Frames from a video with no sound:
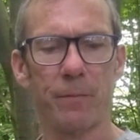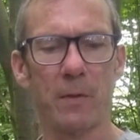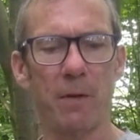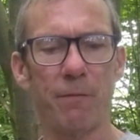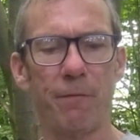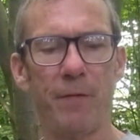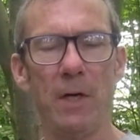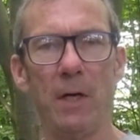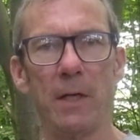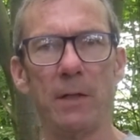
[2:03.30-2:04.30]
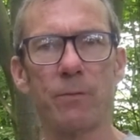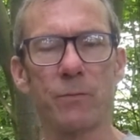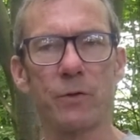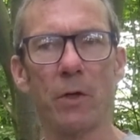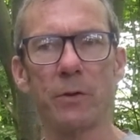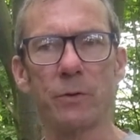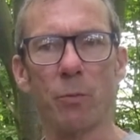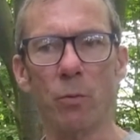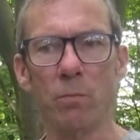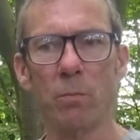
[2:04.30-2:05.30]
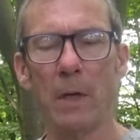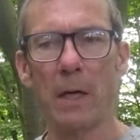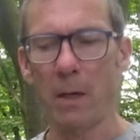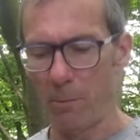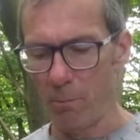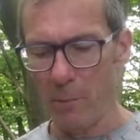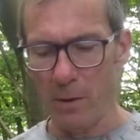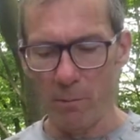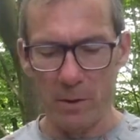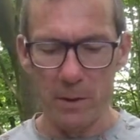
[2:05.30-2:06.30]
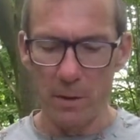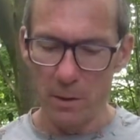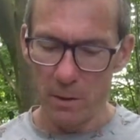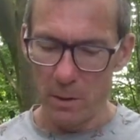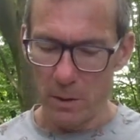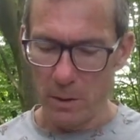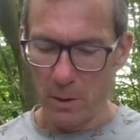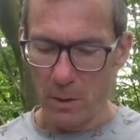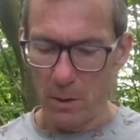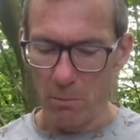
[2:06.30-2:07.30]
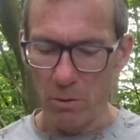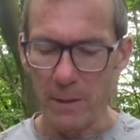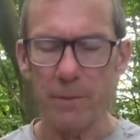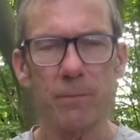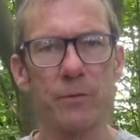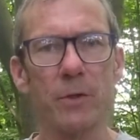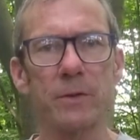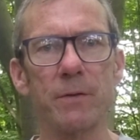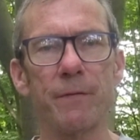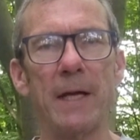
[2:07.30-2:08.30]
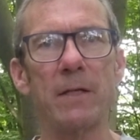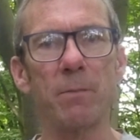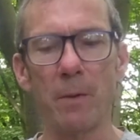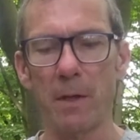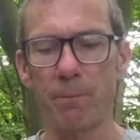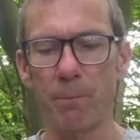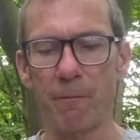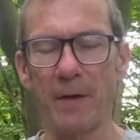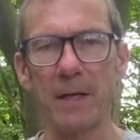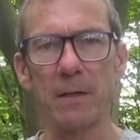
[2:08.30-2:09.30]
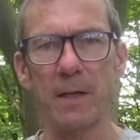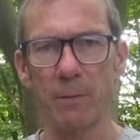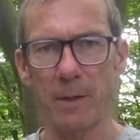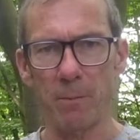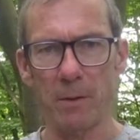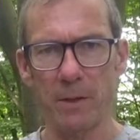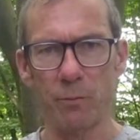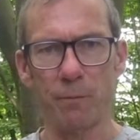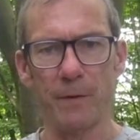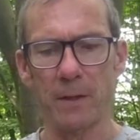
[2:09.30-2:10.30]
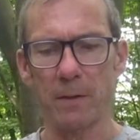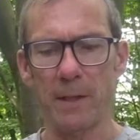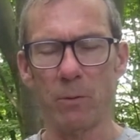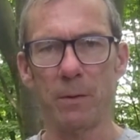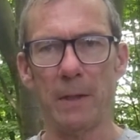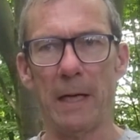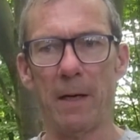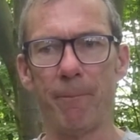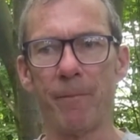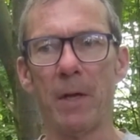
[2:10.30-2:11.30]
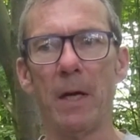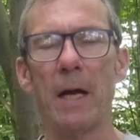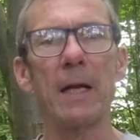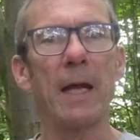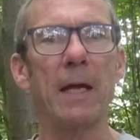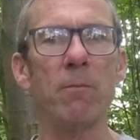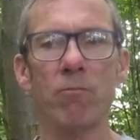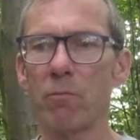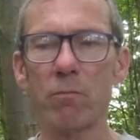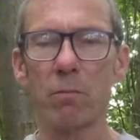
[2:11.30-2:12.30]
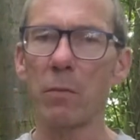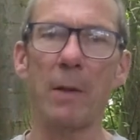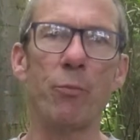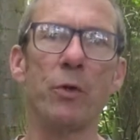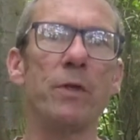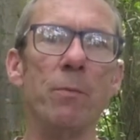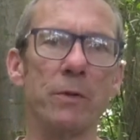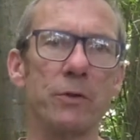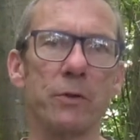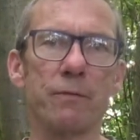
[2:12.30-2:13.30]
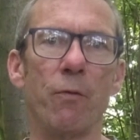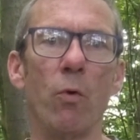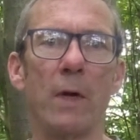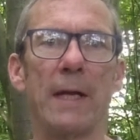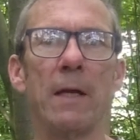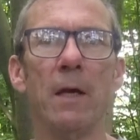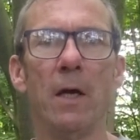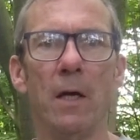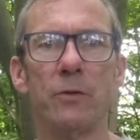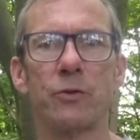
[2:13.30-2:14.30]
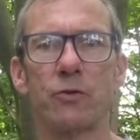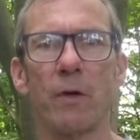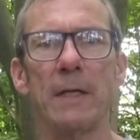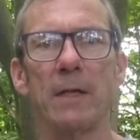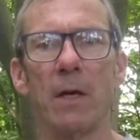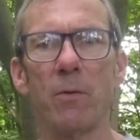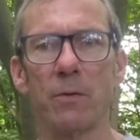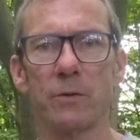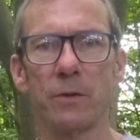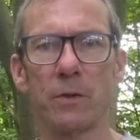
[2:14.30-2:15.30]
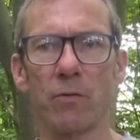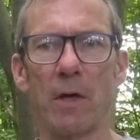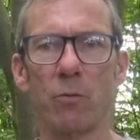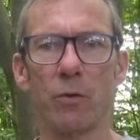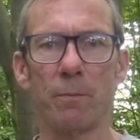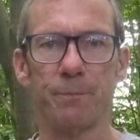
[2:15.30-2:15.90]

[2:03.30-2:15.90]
they're fairly sizable, maybe size of the end of my fingernail there, my little fingernail. And again, they're pretty much just falling straight down onto the ground.